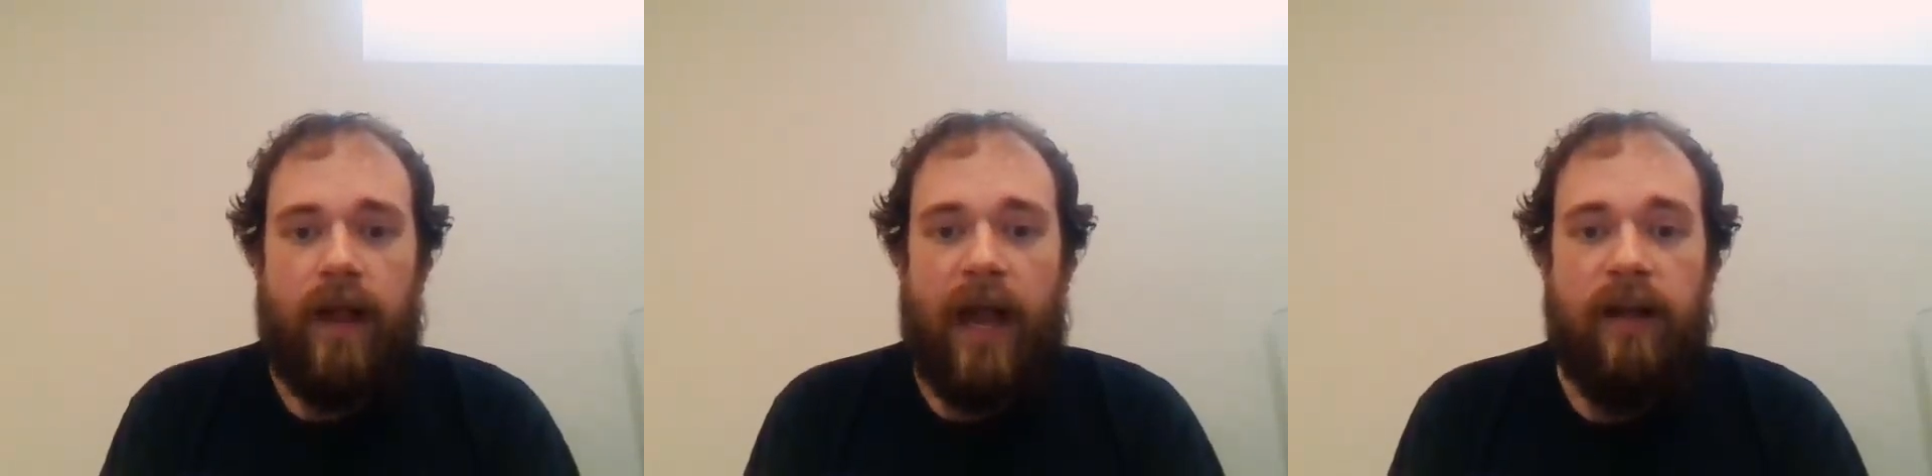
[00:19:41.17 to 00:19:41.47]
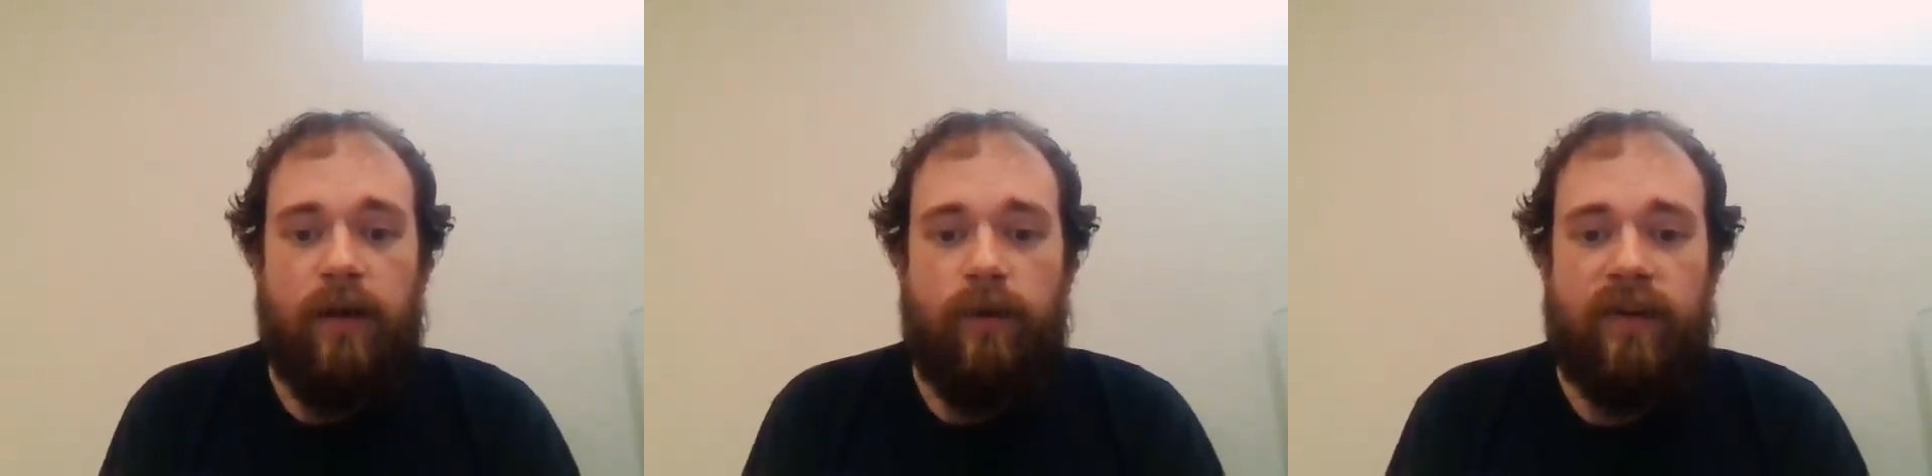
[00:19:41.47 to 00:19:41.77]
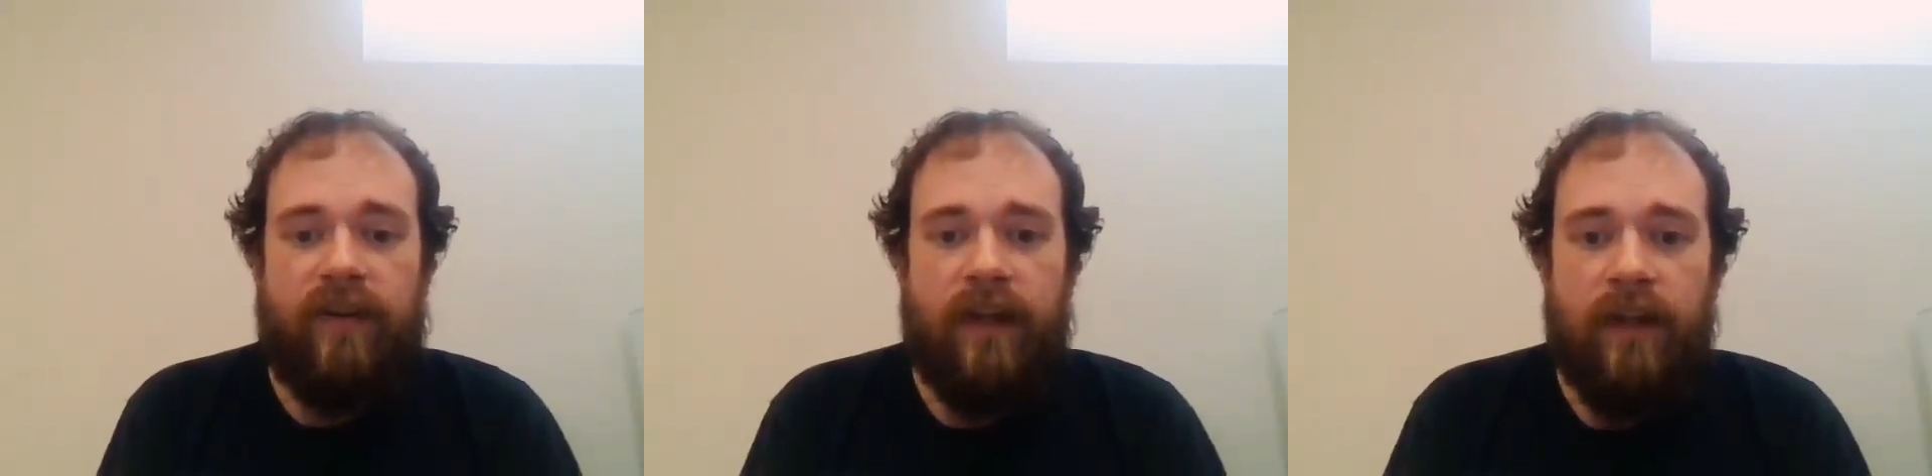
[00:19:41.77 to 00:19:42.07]
And you
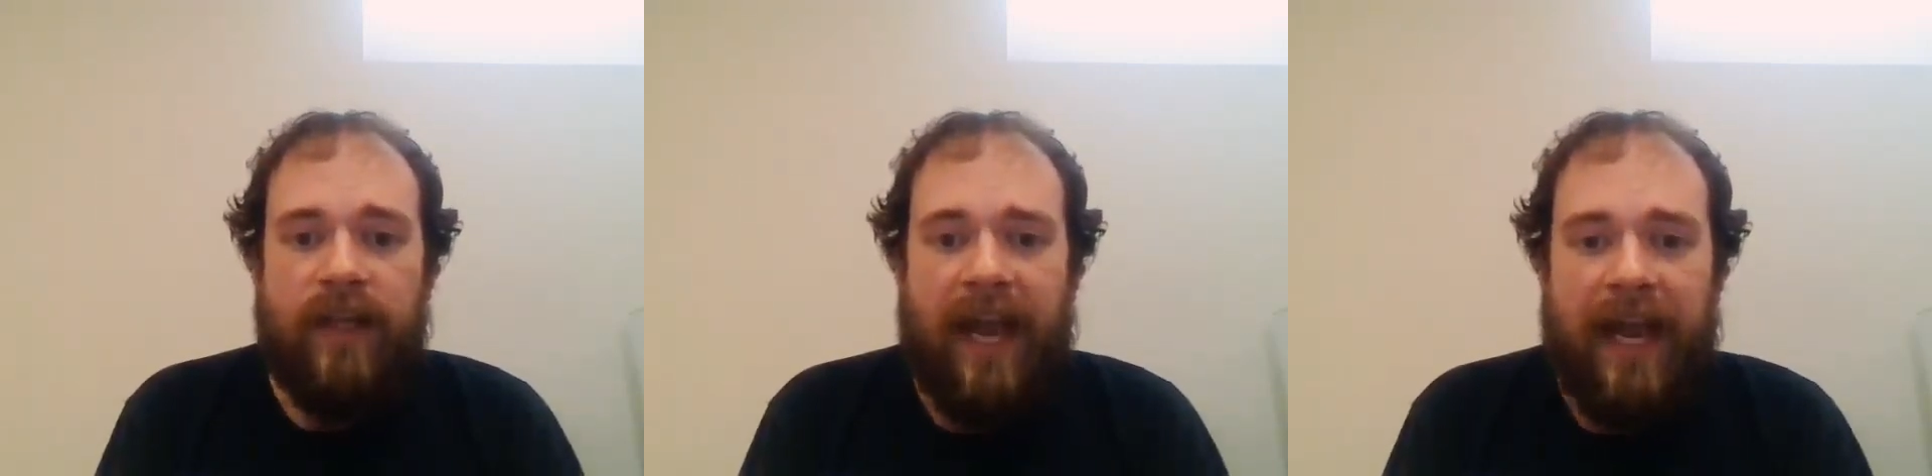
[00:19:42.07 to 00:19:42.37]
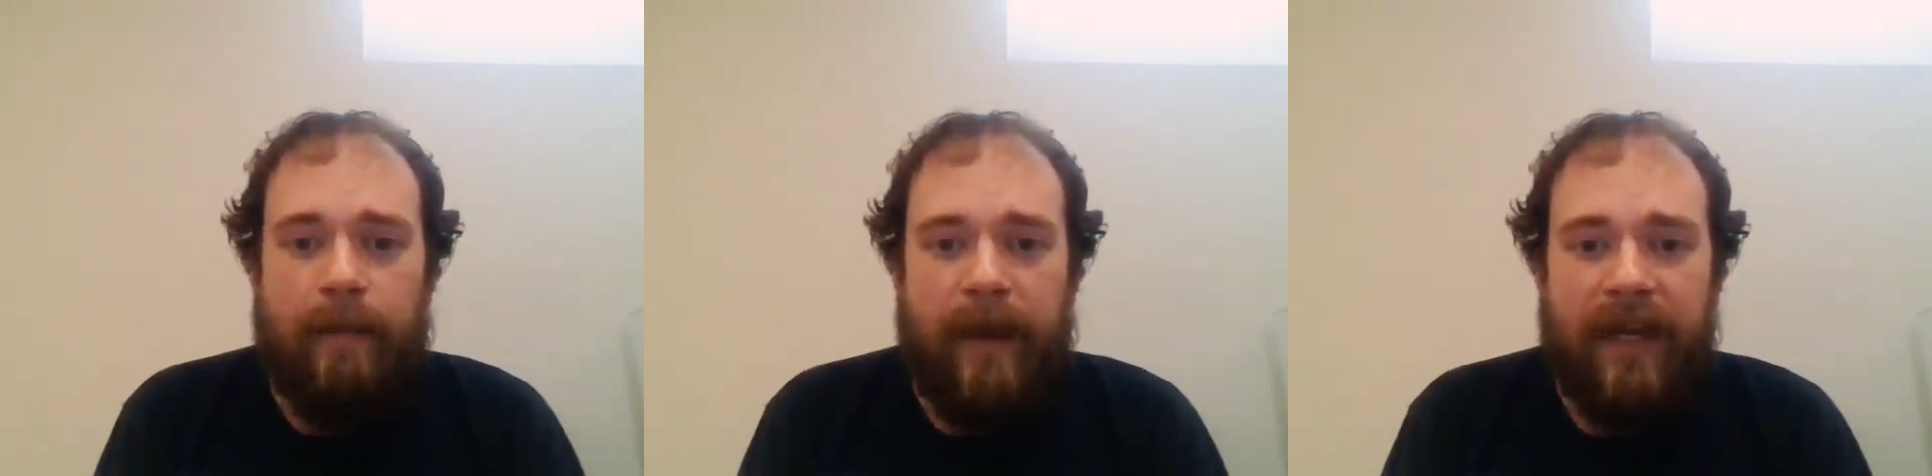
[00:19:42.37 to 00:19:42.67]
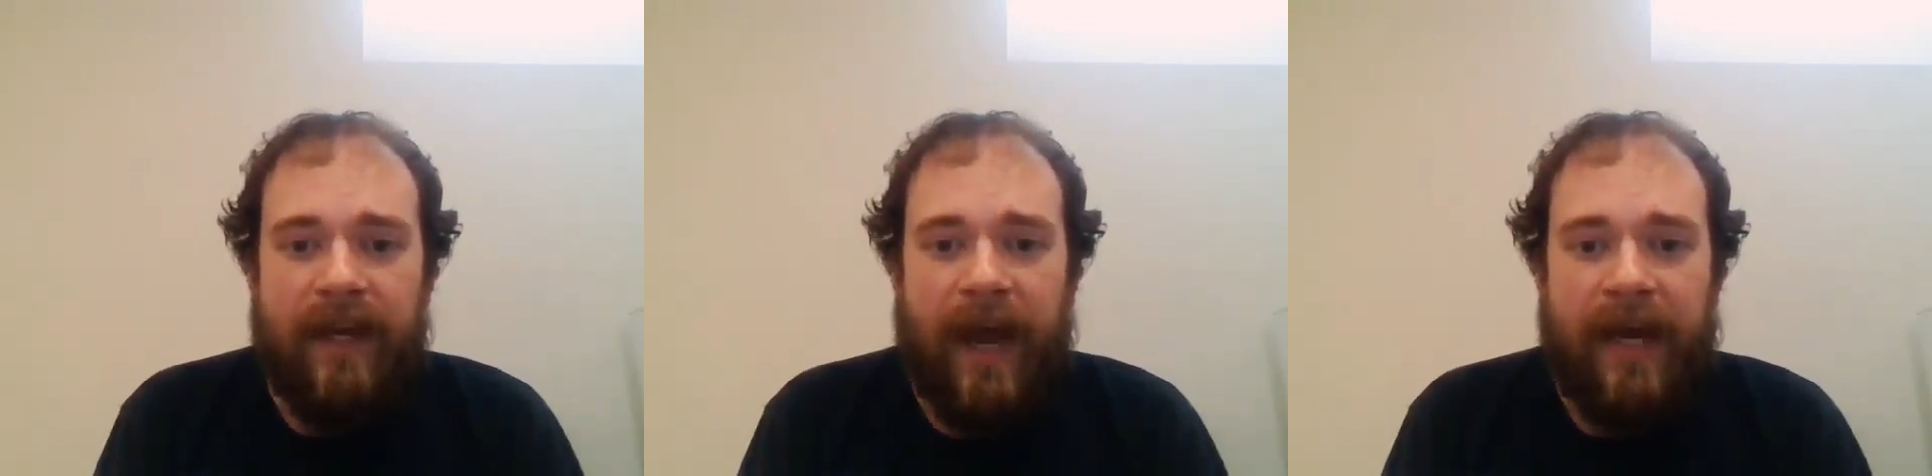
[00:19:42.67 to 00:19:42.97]
still can't make
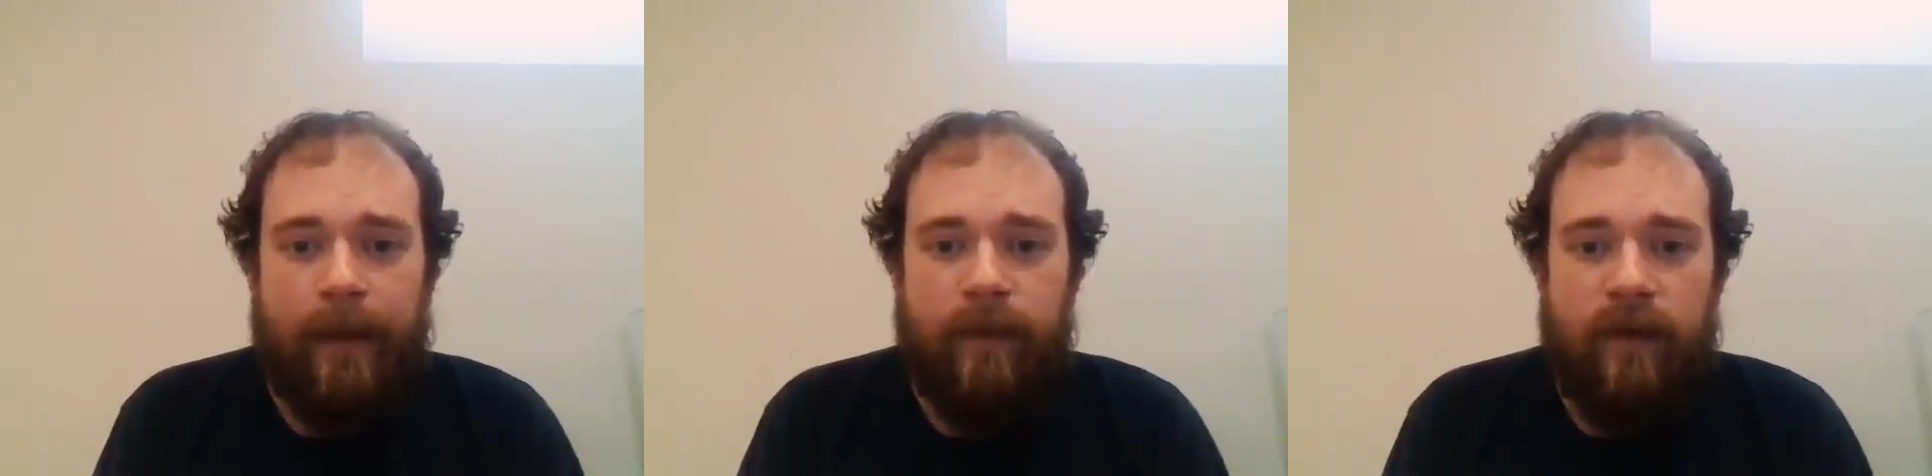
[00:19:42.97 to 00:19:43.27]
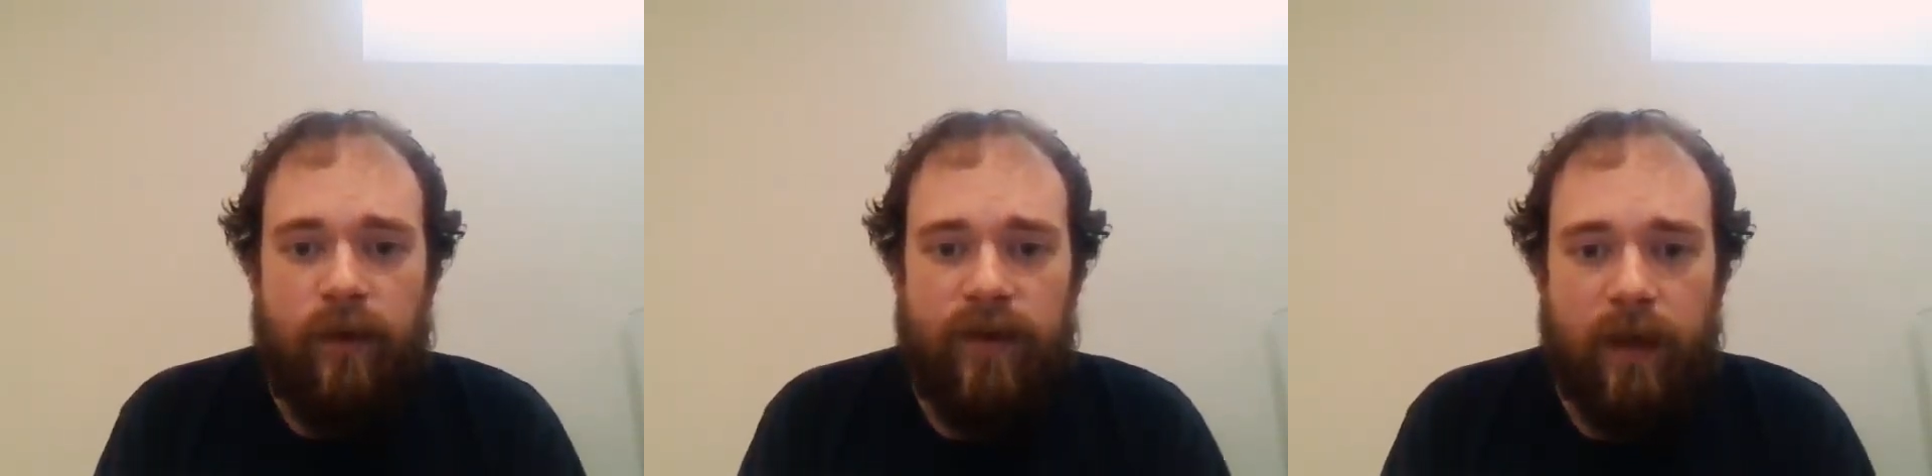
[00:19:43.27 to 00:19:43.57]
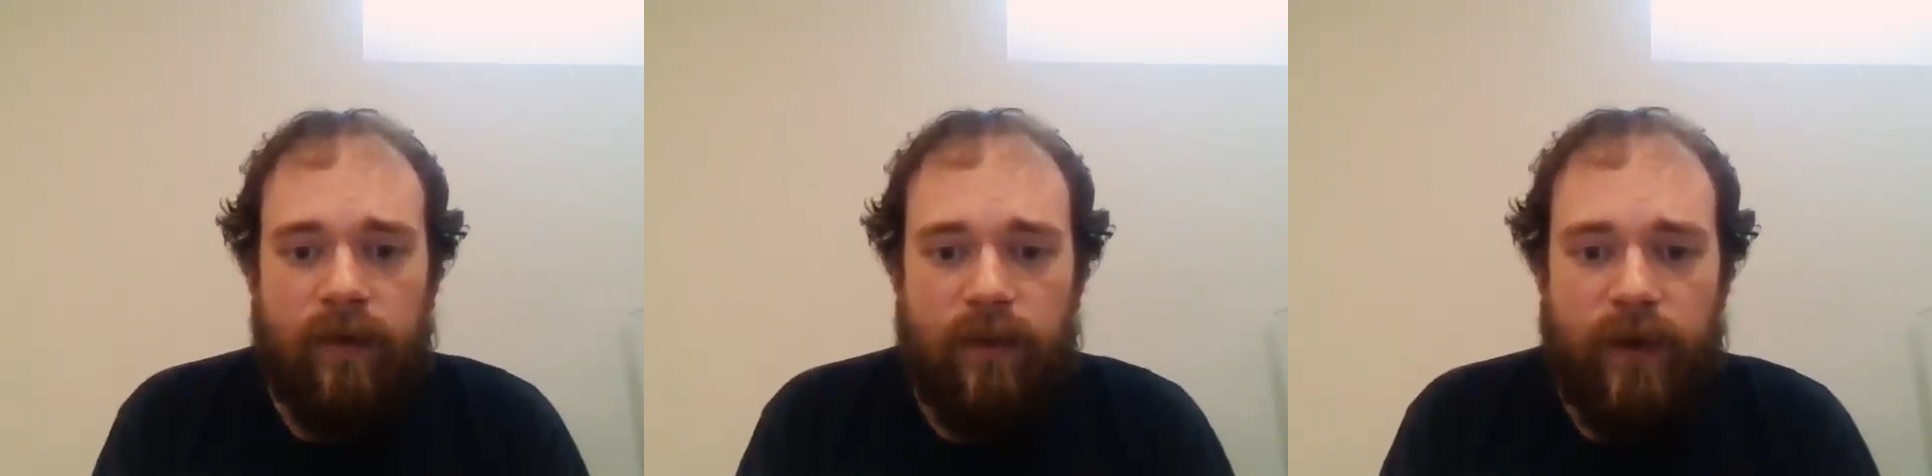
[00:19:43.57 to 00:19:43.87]
it add up to
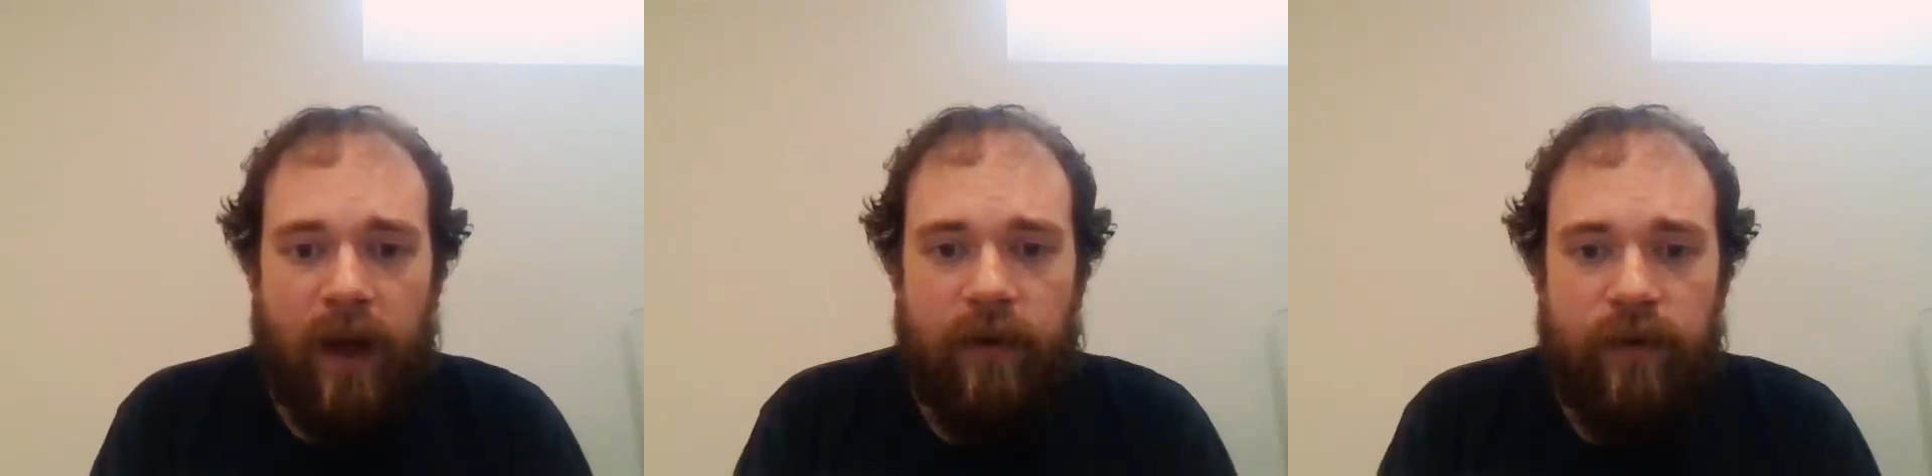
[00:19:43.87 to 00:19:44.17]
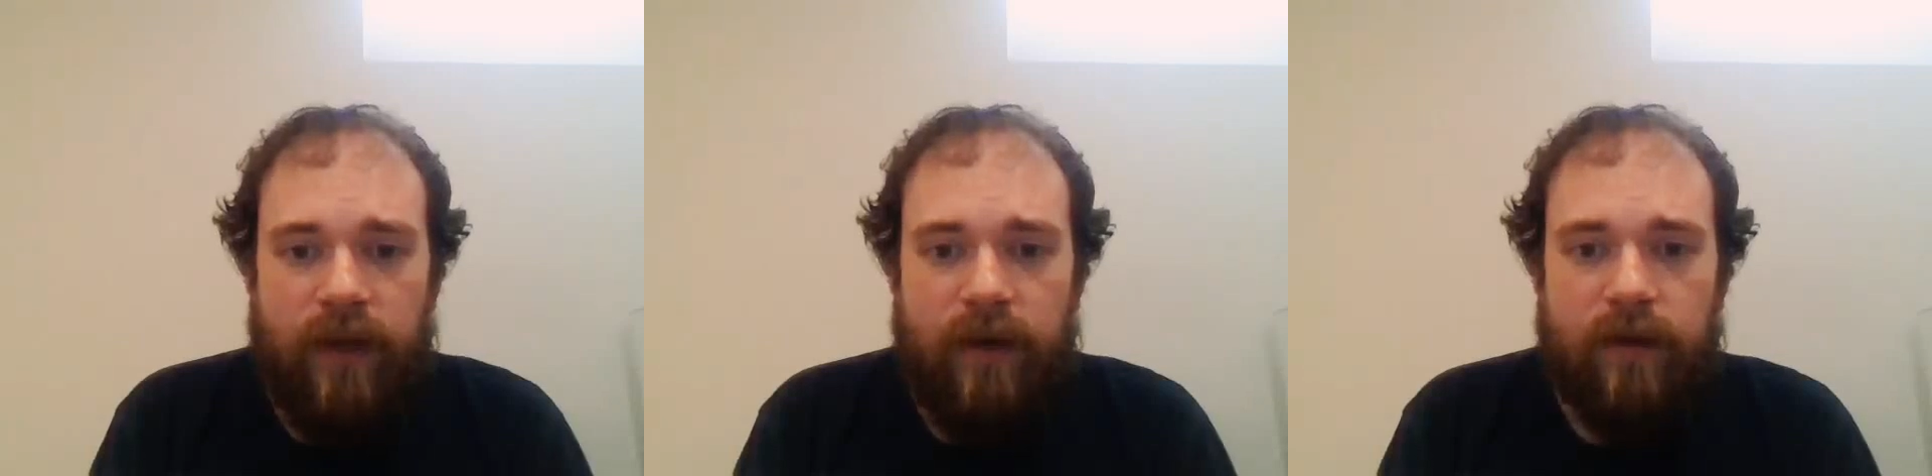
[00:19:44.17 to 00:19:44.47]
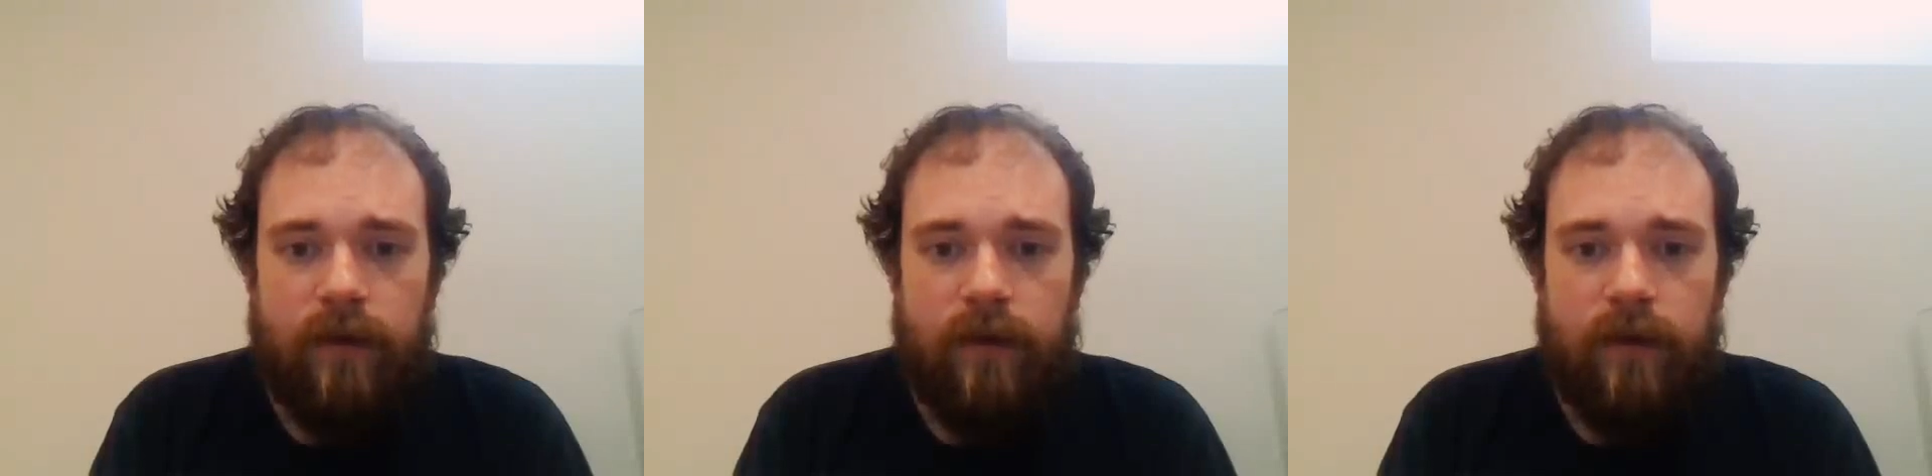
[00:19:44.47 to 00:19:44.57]
2,300?